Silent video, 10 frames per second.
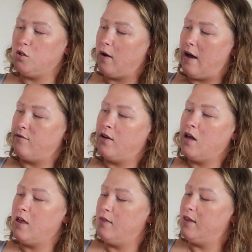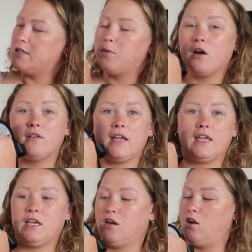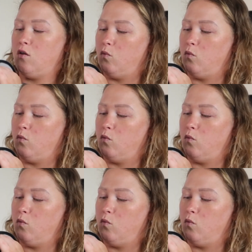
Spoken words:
You have this part right here,